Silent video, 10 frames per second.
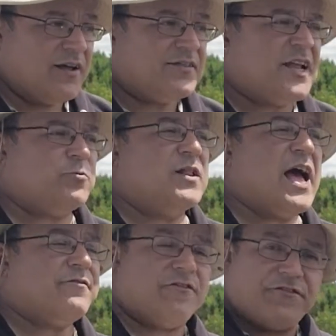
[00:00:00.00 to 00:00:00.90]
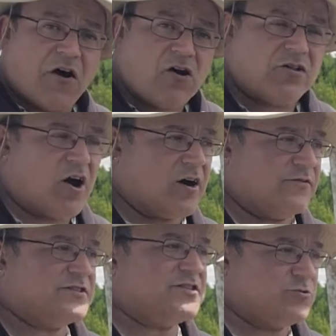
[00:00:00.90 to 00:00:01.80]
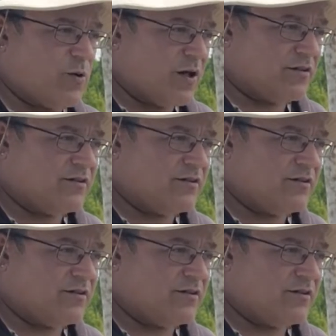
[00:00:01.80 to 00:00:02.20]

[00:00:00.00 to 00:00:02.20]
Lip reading: then we'll have a fall harvest as well.